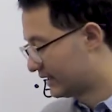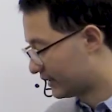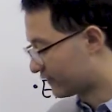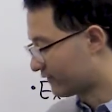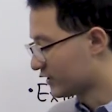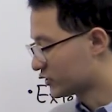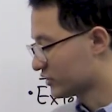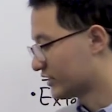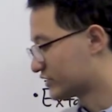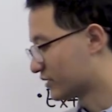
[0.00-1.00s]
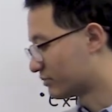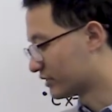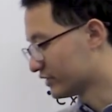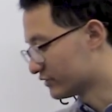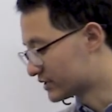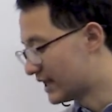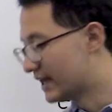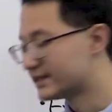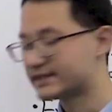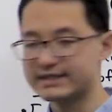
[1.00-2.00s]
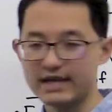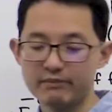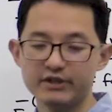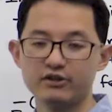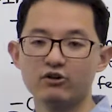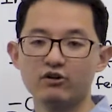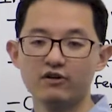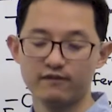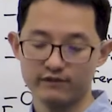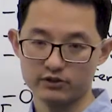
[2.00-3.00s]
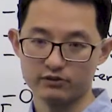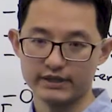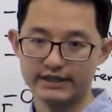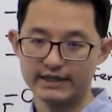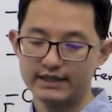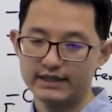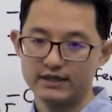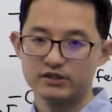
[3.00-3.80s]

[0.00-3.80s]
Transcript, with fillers: Their function is to produce seminal fluid.